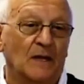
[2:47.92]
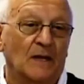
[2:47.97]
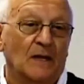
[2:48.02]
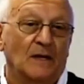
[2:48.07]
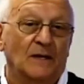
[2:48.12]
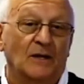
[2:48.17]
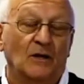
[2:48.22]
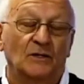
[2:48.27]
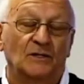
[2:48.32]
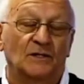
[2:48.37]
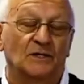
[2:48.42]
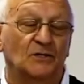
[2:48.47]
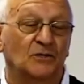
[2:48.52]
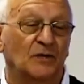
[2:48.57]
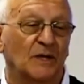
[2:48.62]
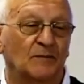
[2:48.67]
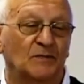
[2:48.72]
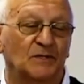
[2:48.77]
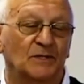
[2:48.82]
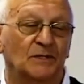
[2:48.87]
No
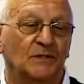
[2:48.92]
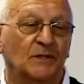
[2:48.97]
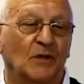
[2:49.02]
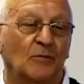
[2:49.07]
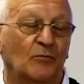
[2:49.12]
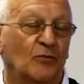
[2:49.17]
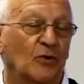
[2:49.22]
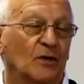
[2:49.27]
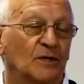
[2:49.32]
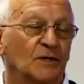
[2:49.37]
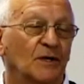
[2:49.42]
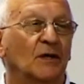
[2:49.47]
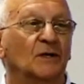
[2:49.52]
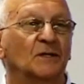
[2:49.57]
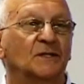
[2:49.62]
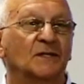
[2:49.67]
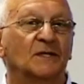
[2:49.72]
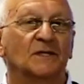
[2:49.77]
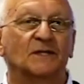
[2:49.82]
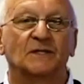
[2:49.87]
description, no
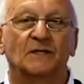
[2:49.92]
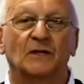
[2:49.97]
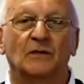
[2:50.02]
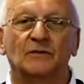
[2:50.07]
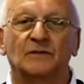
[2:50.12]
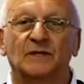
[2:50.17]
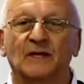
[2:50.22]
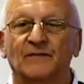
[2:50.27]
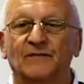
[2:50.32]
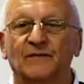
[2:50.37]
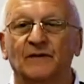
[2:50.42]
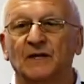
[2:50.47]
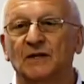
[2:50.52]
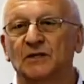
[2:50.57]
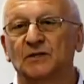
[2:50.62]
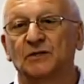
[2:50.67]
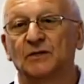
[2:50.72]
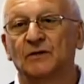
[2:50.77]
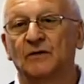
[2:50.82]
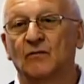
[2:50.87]
prognosis, no
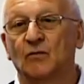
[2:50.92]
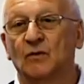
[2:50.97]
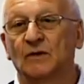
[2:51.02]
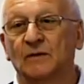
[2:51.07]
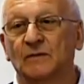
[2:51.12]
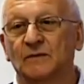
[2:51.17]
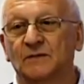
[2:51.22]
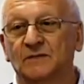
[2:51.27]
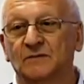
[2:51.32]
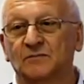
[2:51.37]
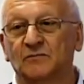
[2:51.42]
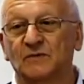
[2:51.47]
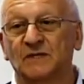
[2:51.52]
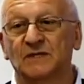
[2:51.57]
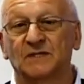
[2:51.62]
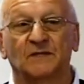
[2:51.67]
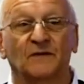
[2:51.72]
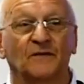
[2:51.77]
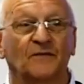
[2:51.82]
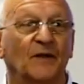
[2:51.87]
definition of what
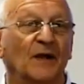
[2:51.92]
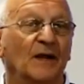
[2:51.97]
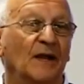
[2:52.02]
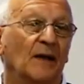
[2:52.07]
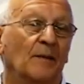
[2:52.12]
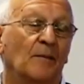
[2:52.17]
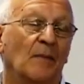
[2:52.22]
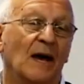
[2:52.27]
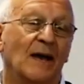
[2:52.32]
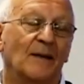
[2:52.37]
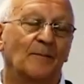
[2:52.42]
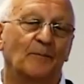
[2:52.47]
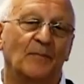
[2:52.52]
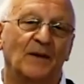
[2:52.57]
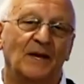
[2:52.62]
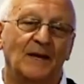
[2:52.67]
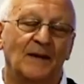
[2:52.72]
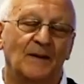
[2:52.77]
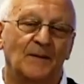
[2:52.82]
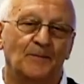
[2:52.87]
schizophrenia might
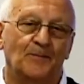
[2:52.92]
be.